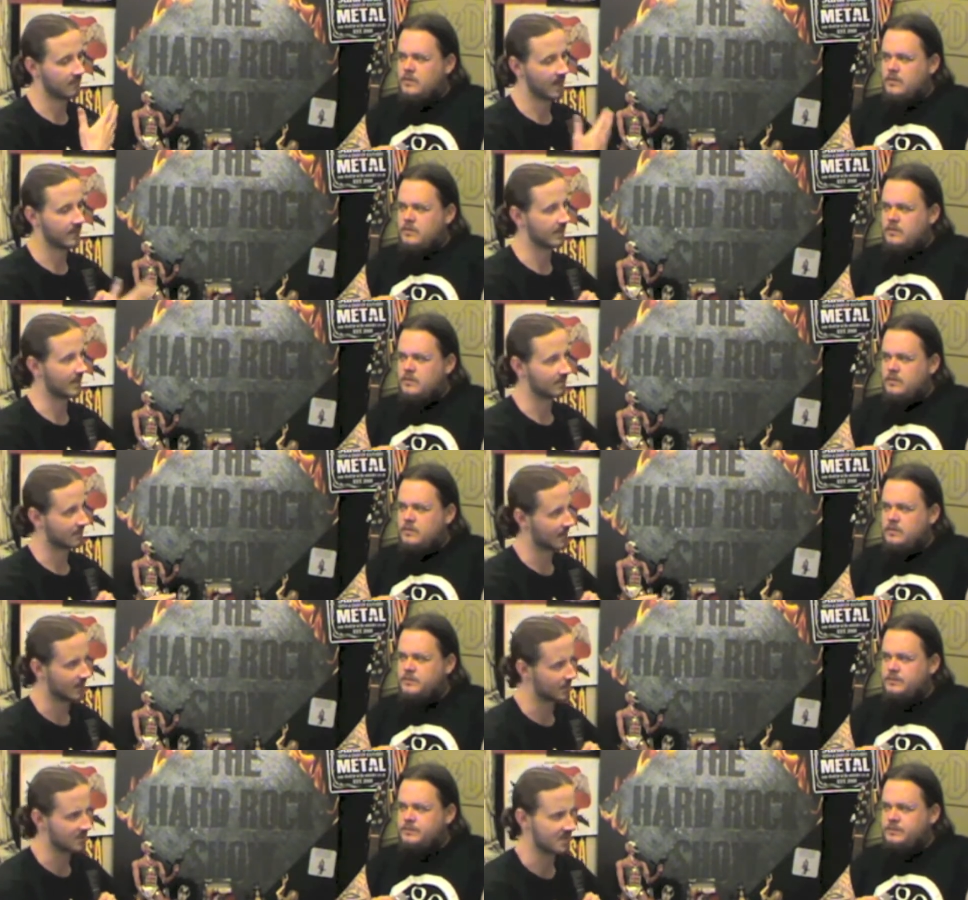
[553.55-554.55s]
Speaker 1: having that
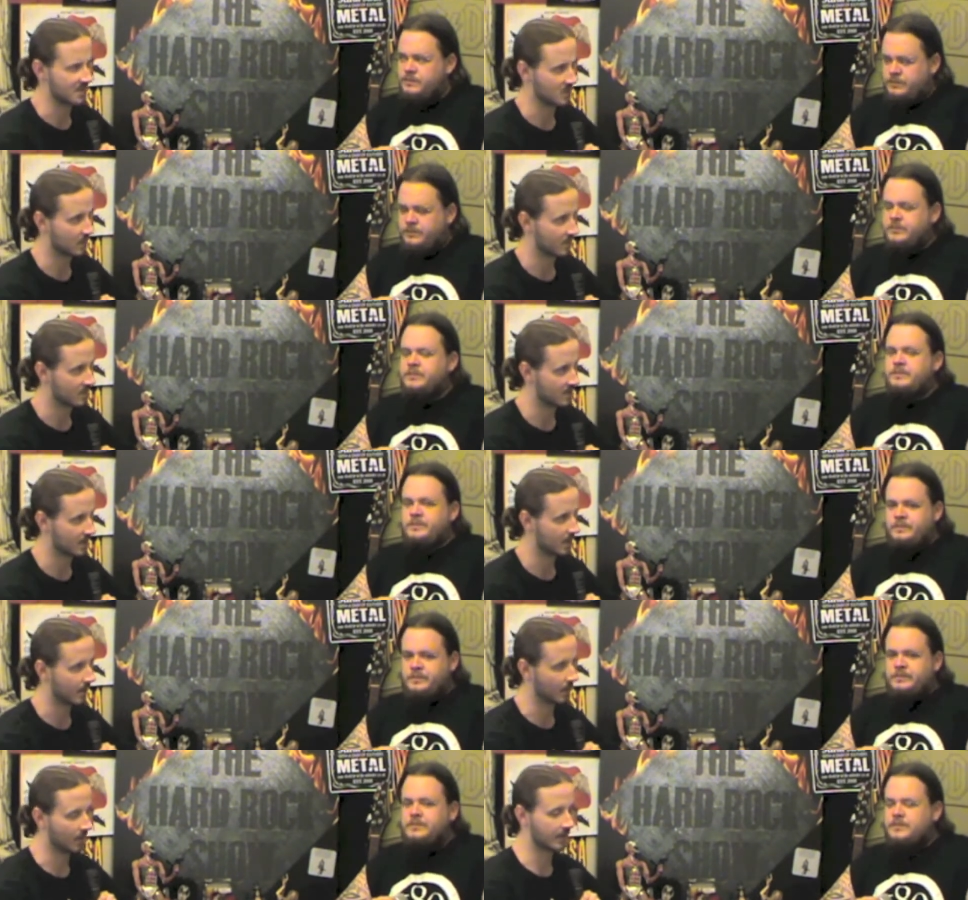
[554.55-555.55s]
interesting sort of music
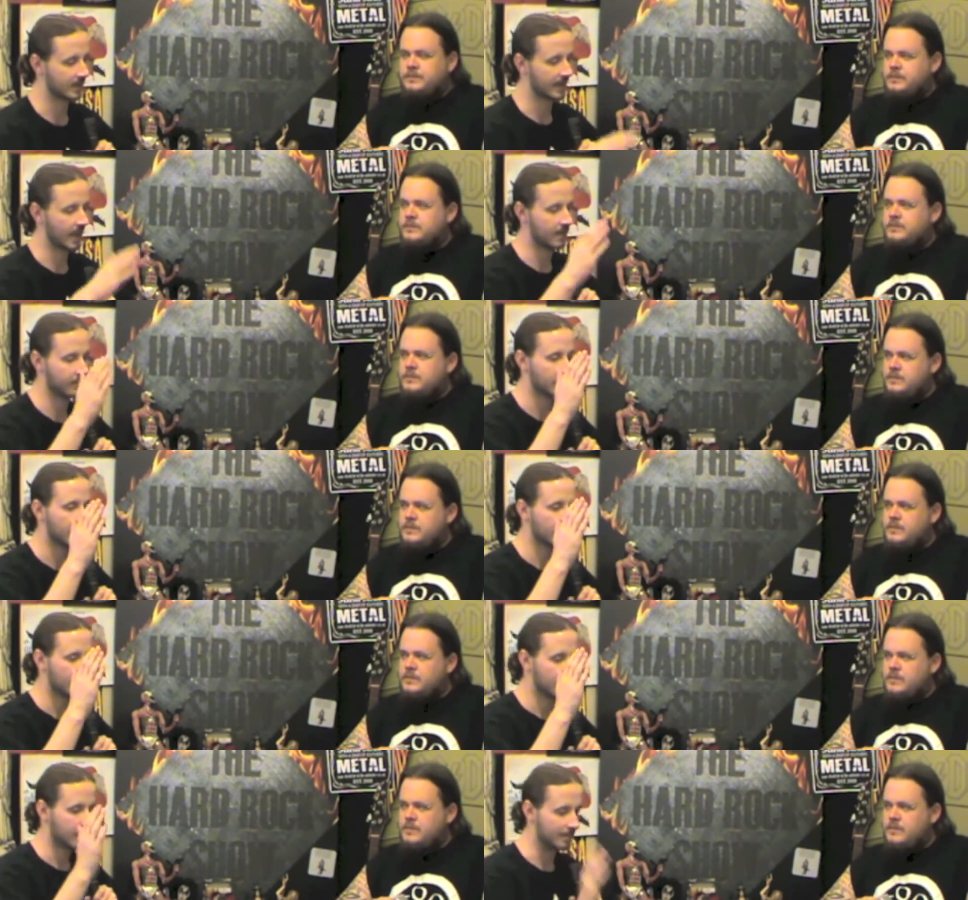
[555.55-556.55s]
going on, and then they'd have
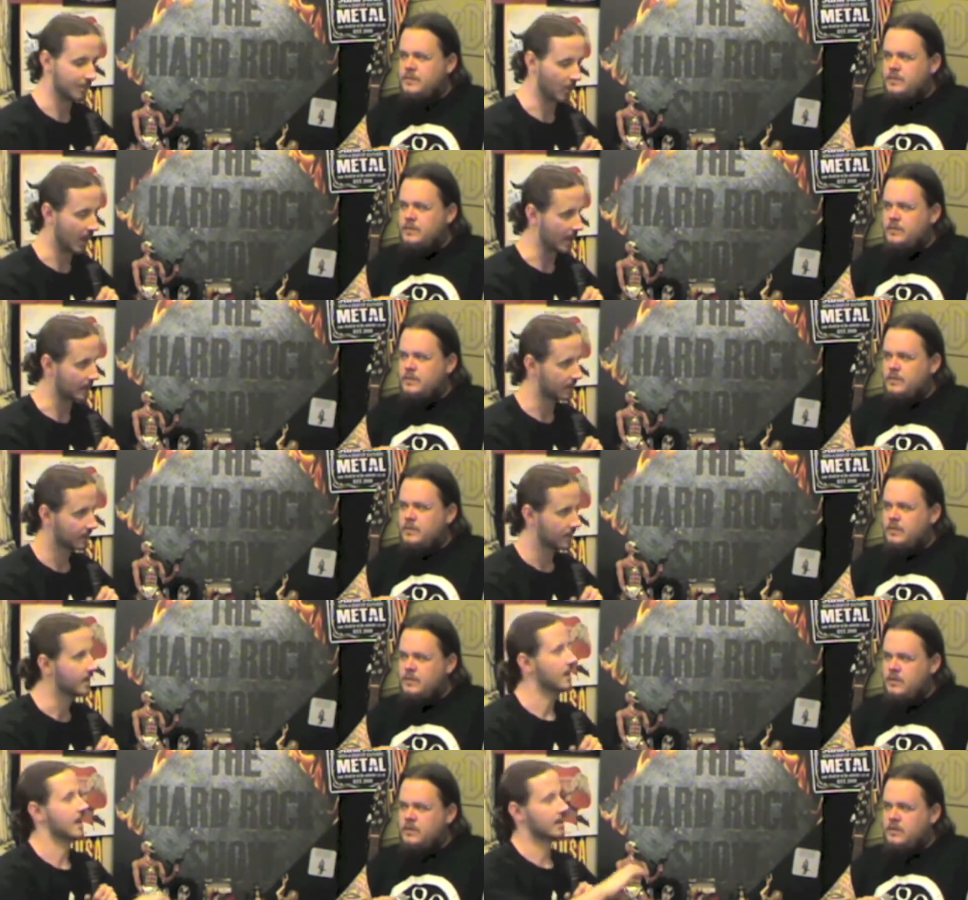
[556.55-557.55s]
a break
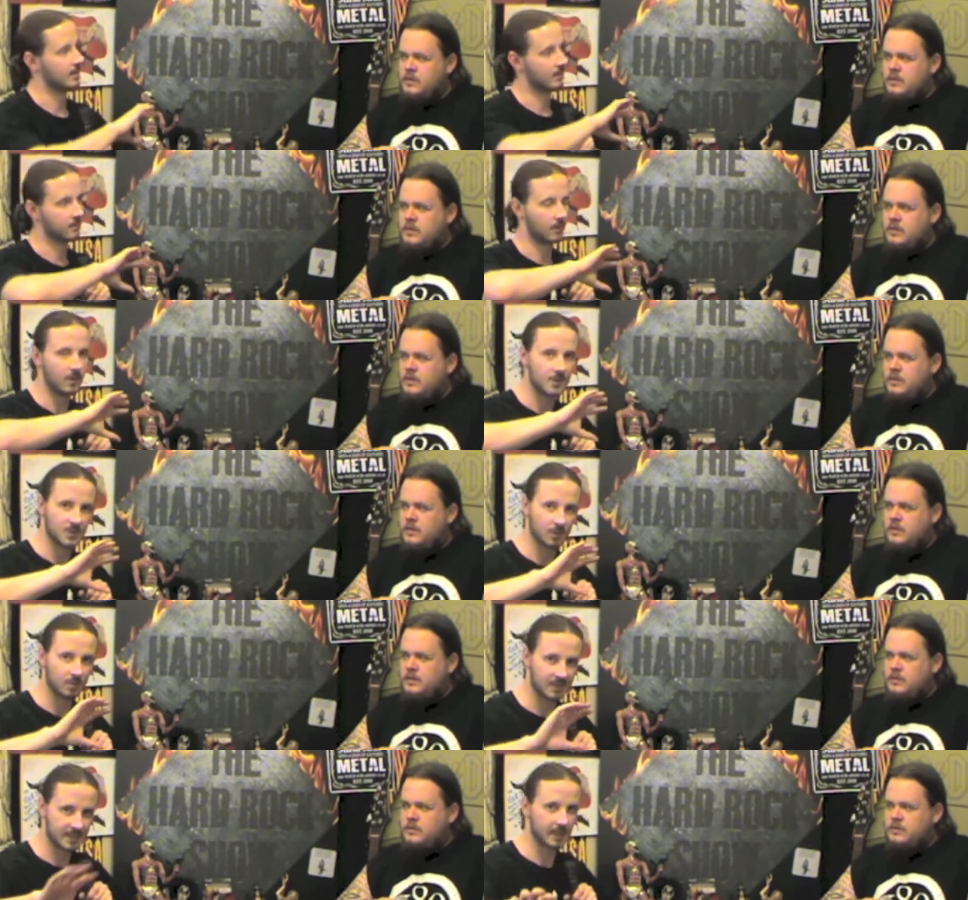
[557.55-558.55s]
and then throw to
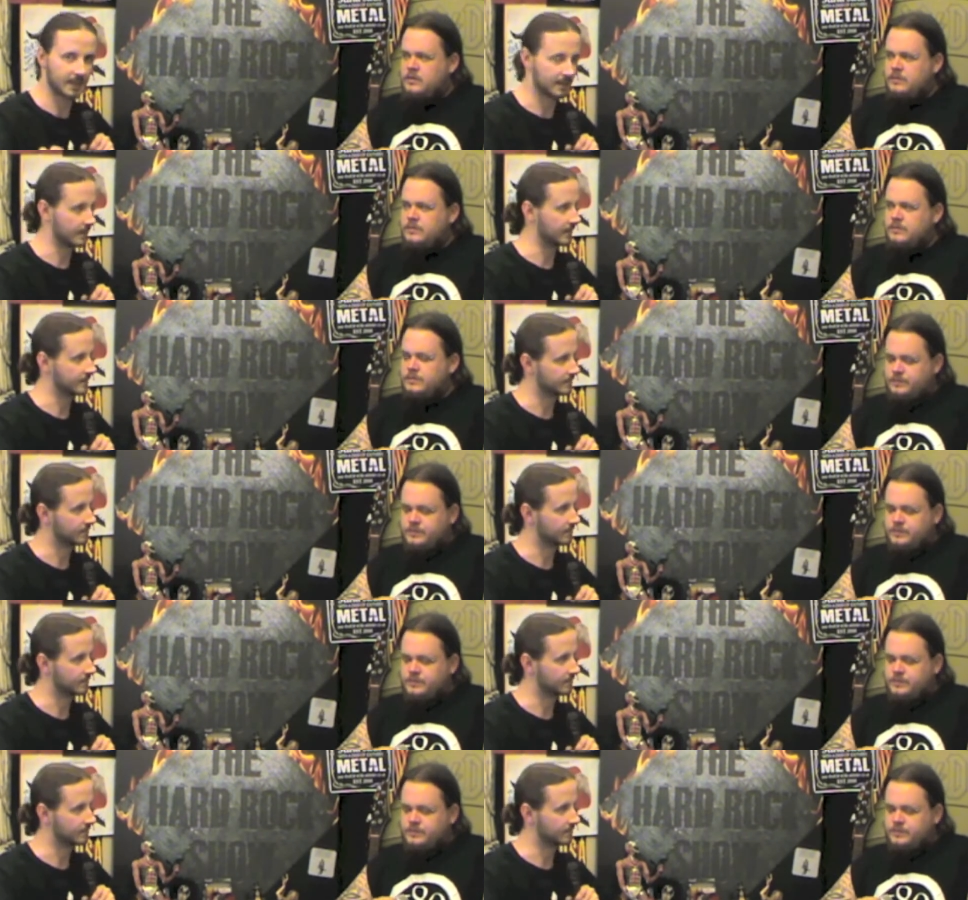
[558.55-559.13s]
a Metallica